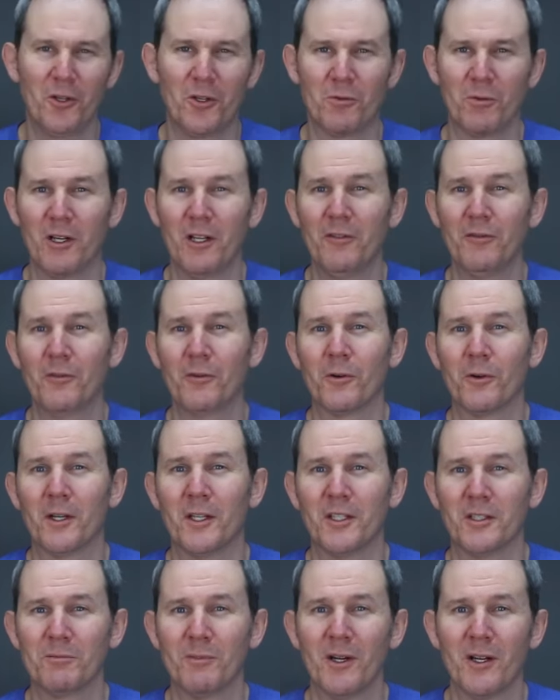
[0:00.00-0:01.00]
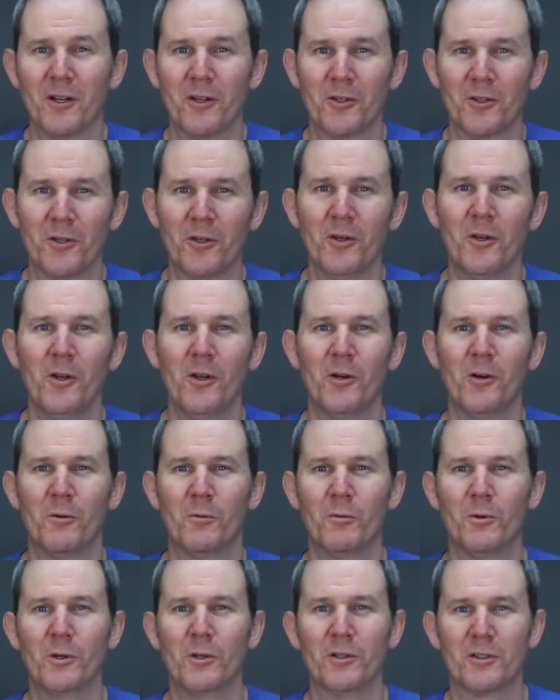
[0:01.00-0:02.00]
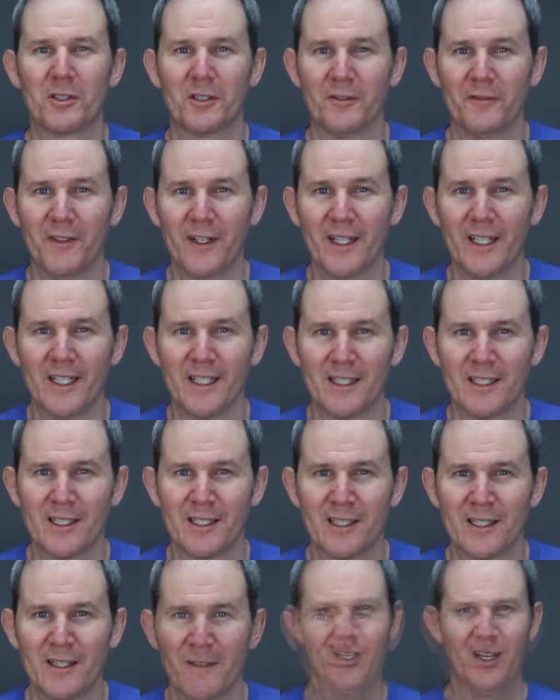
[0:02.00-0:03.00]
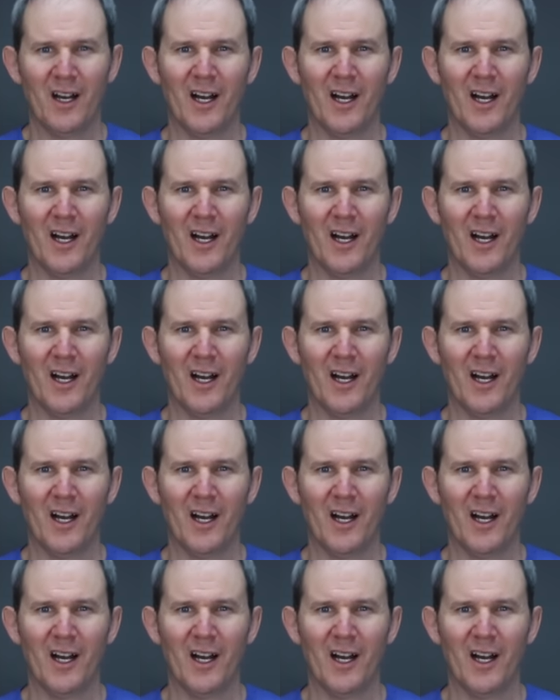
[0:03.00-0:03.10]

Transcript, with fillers: to 24 inch monitor will suffice.